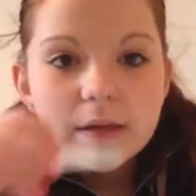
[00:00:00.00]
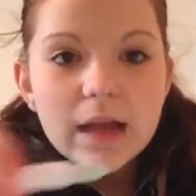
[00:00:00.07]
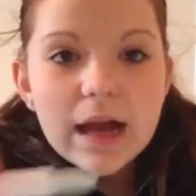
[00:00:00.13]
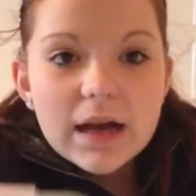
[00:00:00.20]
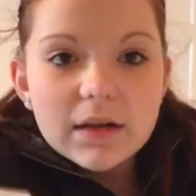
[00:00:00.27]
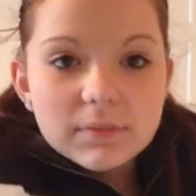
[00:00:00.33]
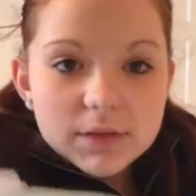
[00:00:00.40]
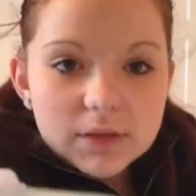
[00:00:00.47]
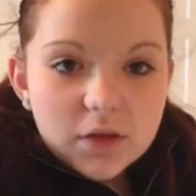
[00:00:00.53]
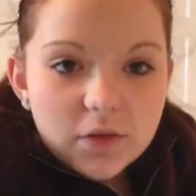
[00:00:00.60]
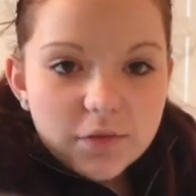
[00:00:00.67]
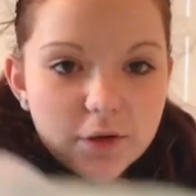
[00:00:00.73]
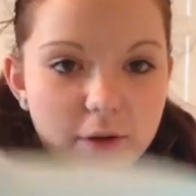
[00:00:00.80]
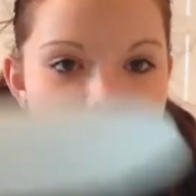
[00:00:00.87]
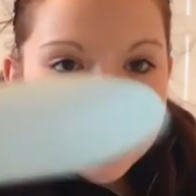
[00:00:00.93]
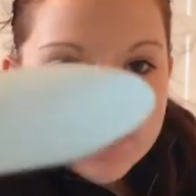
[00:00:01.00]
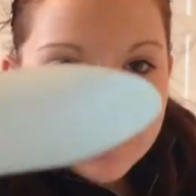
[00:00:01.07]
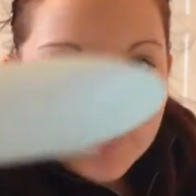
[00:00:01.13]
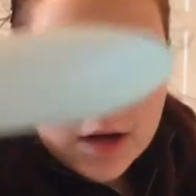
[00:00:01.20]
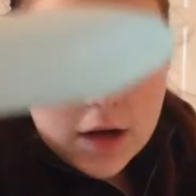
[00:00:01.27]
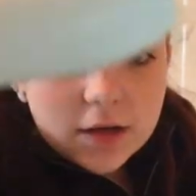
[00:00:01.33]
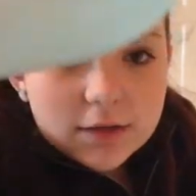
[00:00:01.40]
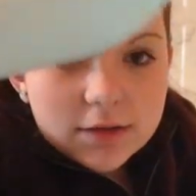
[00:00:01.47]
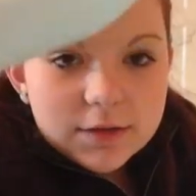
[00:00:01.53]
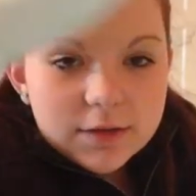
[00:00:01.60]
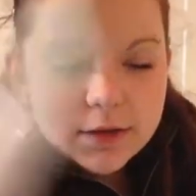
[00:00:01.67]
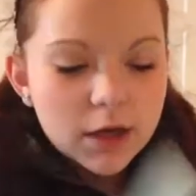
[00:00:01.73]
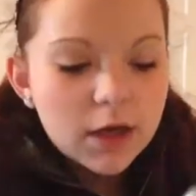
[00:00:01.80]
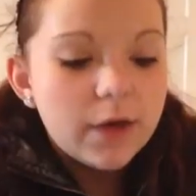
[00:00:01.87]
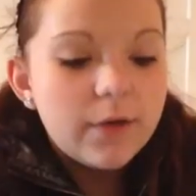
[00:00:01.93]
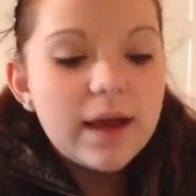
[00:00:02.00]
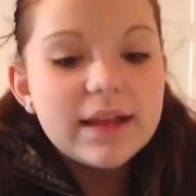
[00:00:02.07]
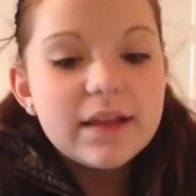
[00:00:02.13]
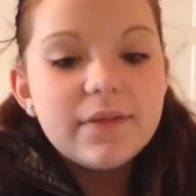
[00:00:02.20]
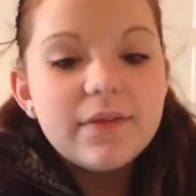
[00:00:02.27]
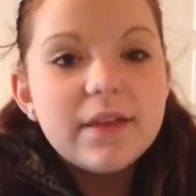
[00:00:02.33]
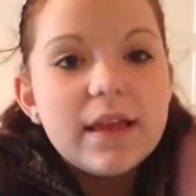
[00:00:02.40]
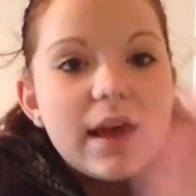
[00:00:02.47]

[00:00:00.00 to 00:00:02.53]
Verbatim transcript: helps cover up spots. So anything